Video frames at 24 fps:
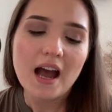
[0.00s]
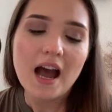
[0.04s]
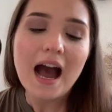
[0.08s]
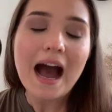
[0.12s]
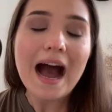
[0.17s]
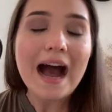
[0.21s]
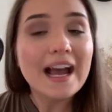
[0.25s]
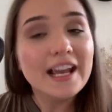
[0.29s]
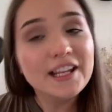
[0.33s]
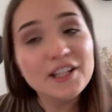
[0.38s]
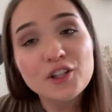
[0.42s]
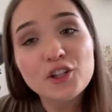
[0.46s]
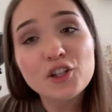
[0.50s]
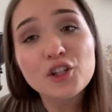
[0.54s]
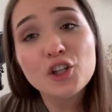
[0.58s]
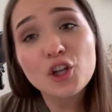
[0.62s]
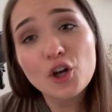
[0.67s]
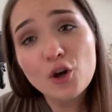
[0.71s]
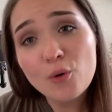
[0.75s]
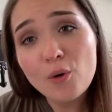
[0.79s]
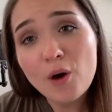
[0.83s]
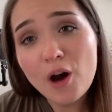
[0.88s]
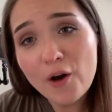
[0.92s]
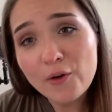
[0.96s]
I don't
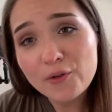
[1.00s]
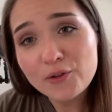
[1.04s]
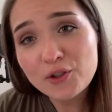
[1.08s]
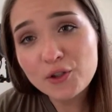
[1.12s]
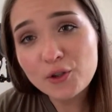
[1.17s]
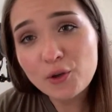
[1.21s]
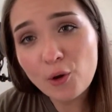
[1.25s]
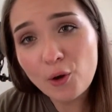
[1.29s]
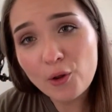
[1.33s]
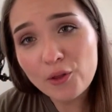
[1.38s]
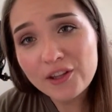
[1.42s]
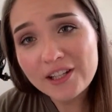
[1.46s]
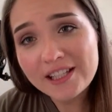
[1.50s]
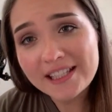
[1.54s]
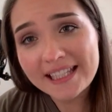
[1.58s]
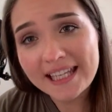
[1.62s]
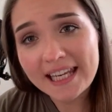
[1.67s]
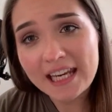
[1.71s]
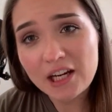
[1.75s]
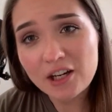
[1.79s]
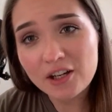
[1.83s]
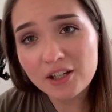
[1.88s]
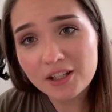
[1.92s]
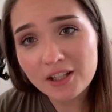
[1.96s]
know how to call this
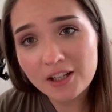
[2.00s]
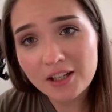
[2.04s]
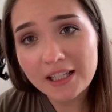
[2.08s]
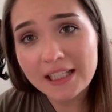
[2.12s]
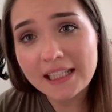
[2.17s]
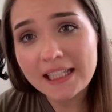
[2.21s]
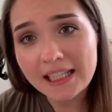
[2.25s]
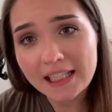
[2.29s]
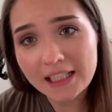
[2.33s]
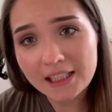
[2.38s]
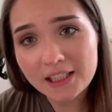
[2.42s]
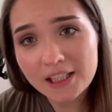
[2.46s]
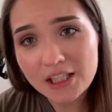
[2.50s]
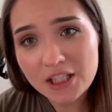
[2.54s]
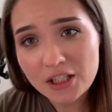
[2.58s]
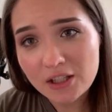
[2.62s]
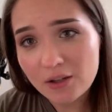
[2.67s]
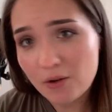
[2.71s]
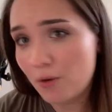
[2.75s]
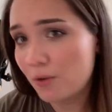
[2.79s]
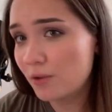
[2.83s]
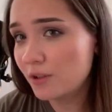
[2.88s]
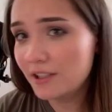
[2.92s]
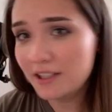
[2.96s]
character in English,
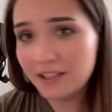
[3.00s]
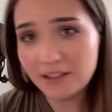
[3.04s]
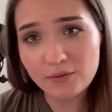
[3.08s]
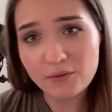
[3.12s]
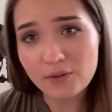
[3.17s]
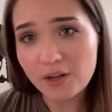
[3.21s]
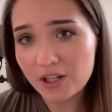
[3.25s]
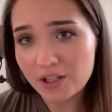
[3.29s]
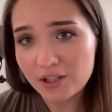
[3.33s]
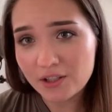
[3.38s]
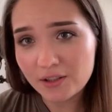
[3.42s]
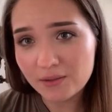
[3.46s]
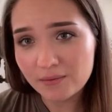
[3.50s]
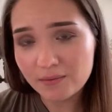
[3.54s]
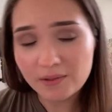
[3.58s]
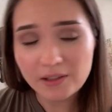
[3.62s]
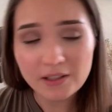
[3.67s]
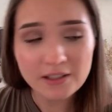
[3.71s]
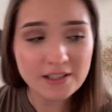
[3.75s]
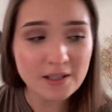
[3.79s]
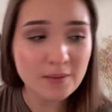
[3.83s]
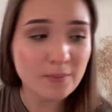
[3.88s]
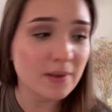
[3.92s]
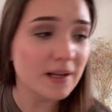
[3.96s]
only in Russian.
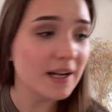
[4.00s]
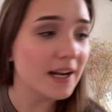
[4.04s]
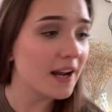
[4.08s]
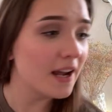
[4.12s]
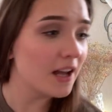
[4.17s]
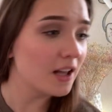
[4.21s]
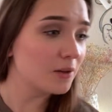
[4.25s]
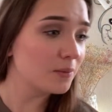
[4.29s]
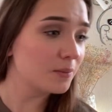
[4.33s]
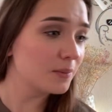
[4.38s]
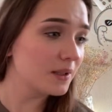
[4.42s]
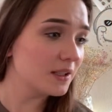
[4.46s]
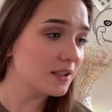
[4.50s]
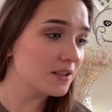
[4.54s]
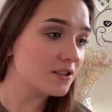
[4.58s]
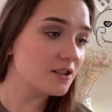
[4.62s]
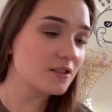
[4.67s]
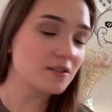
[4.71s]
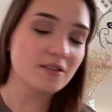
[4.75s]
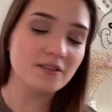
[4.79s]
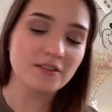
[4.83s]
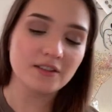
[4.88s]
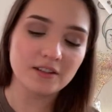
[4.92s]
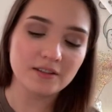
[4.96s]
Somebody help me,
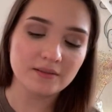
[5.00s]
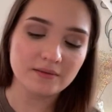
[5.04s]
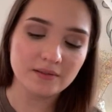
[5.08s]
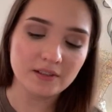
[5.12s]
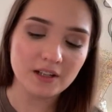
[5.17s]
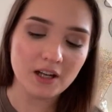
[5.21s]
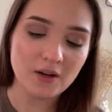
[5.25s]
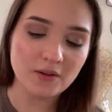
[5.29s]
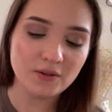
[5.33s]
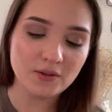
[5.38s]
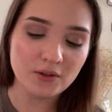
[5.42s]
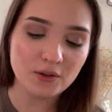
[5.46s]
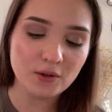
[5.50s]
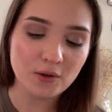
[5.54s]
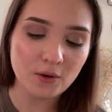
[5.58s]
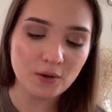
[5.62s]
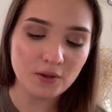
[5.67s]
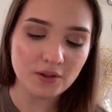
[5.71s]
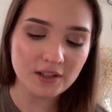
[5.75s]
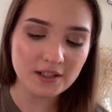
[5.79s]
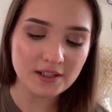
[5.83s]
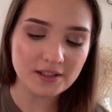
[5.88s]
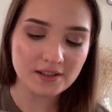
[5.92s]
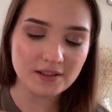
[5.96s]
Jonathan. How do you call
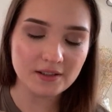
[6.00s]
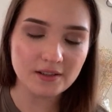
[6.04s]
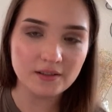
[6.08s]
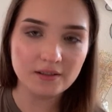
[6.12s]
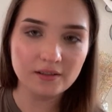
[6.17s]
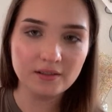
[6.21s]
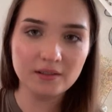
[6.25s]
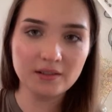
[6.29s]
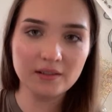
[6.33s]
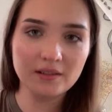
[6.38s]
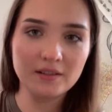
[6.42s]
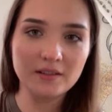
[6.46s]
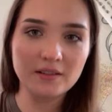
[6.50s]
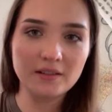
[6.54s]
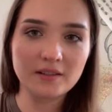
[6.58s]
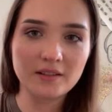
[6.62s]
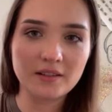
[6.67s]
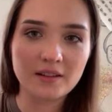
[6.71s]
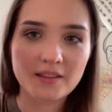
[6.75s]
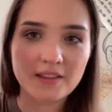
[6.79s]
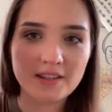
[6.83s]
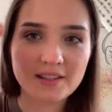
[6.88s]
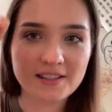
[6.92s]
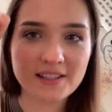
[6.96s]
this
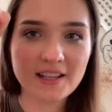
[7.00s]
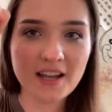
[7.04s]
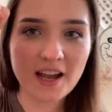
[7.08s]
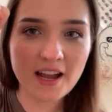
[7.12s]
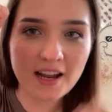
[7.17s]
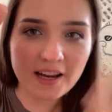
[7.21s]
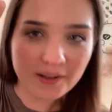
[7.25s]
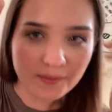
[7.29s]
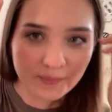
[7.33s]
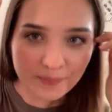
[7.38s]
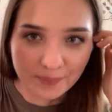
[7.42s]
guy?